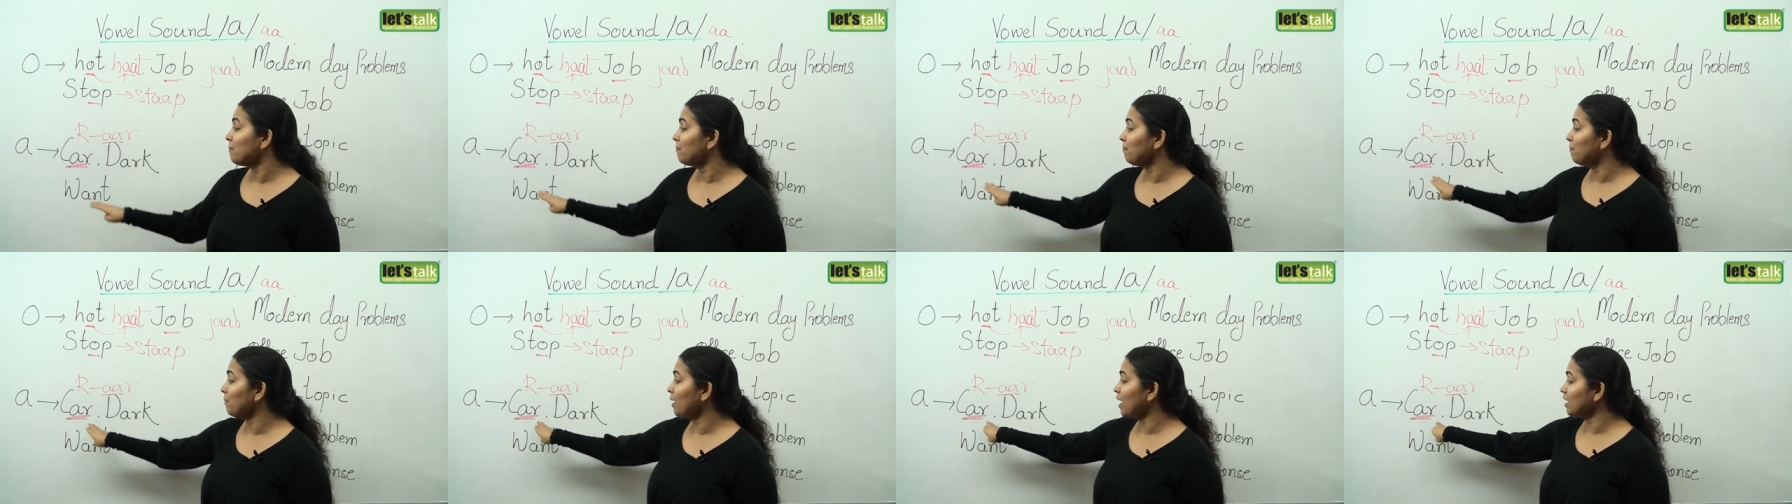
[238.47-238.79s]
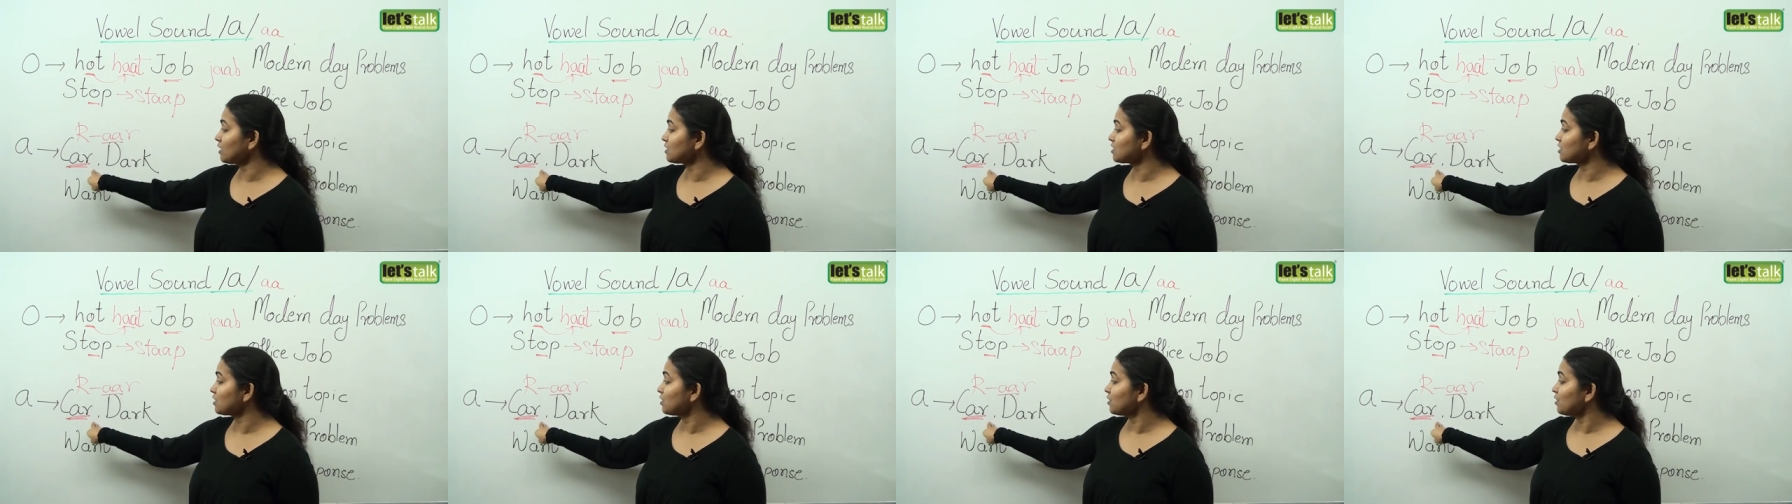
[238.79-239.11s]

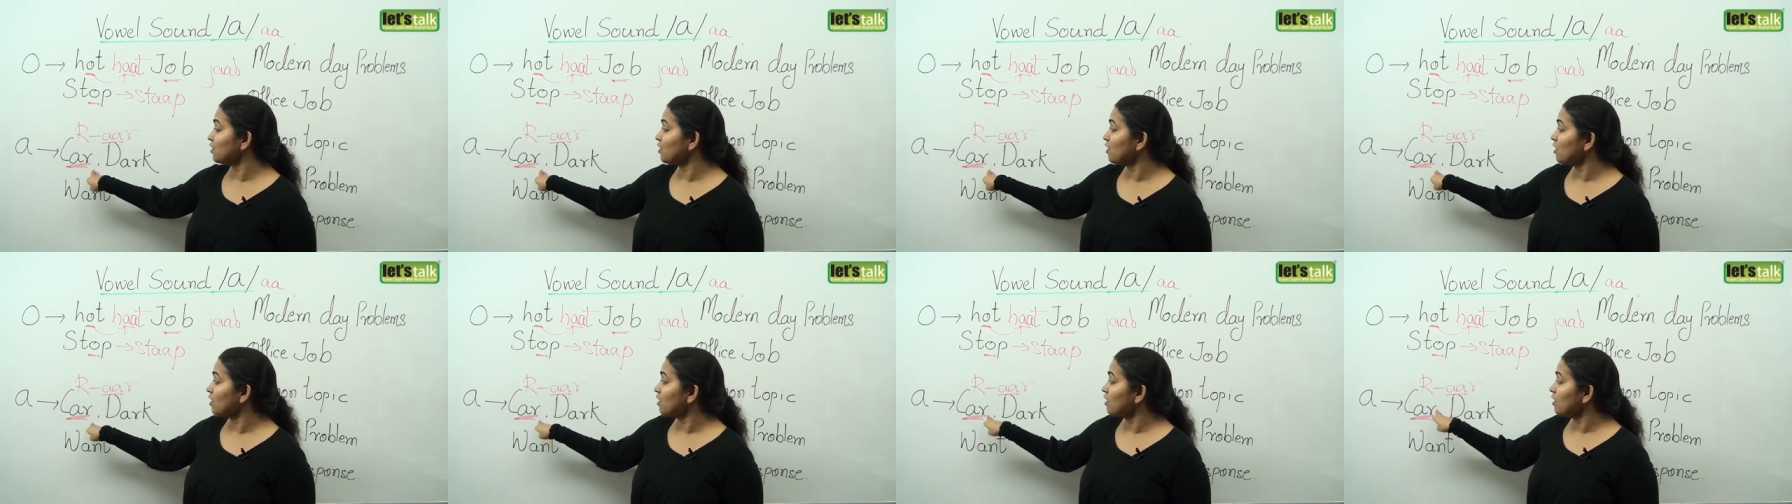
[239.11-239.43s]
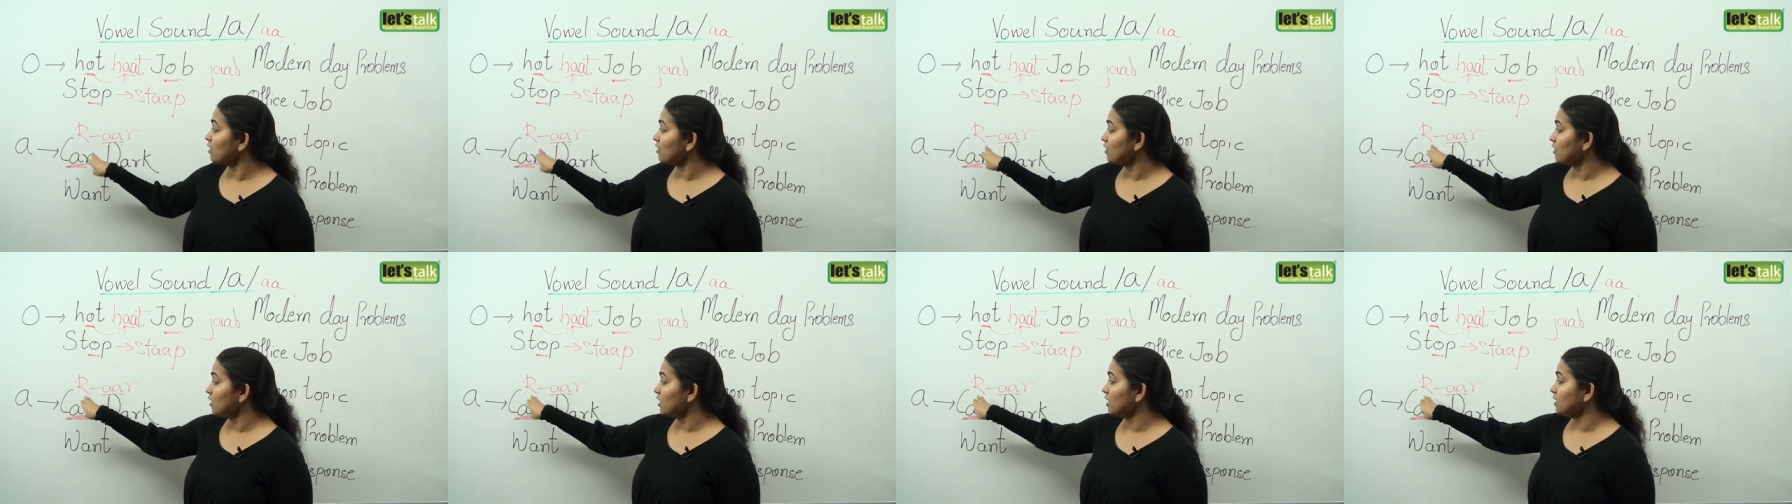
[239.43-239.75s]
But
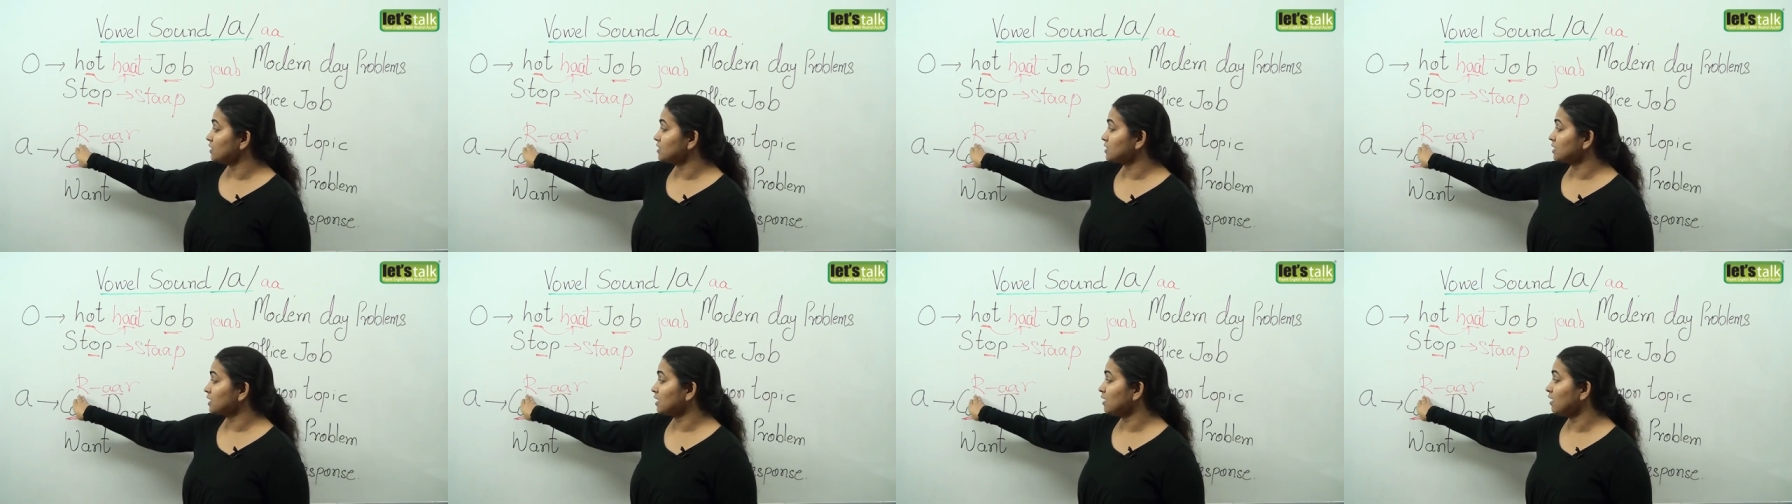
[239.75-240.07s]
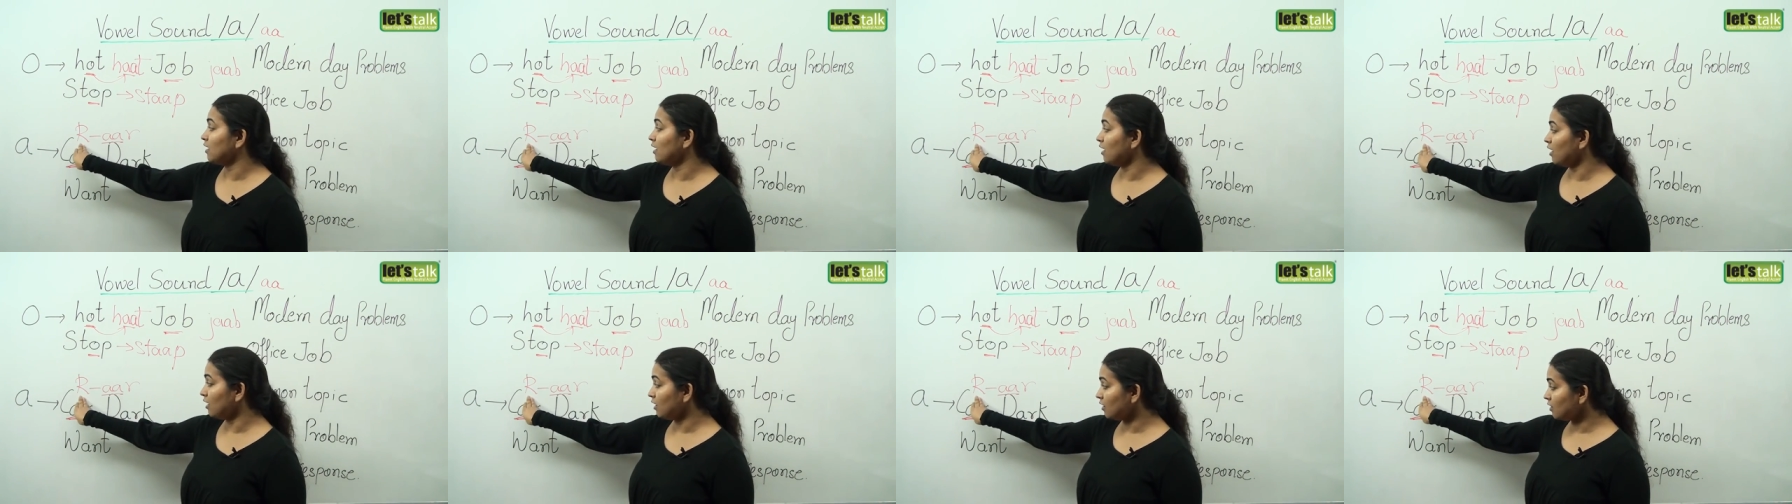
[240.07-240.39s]
it's
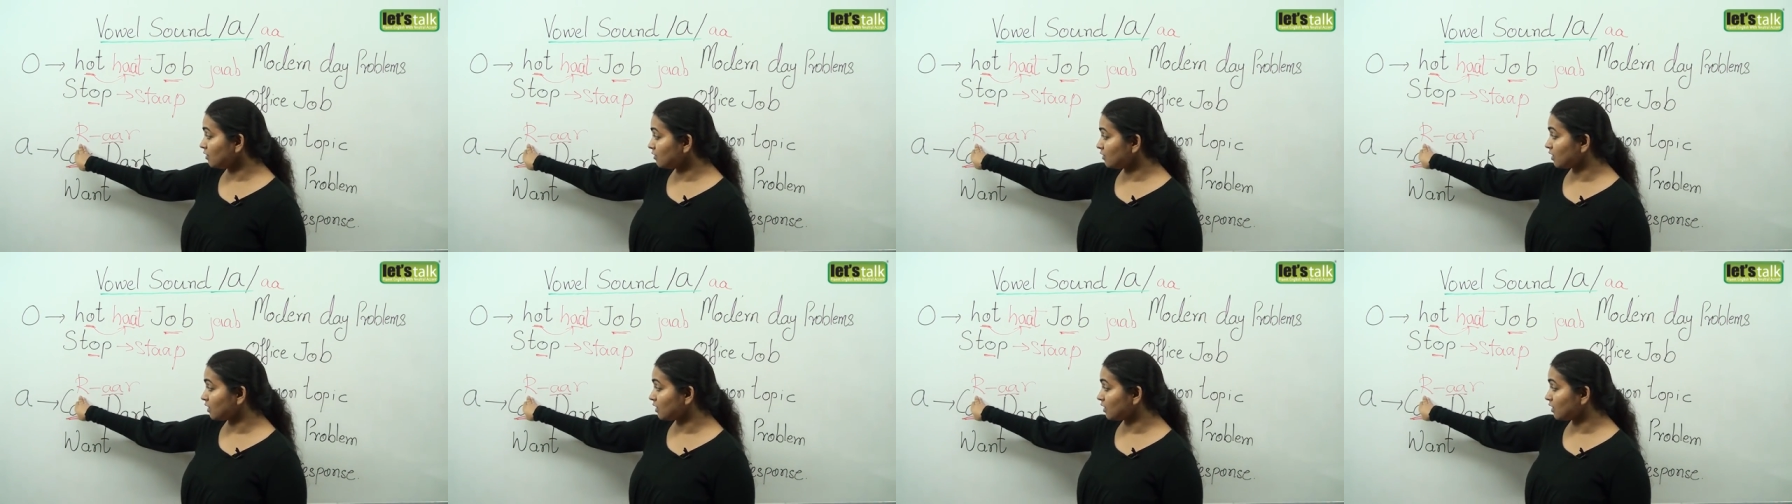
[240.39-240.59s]
k,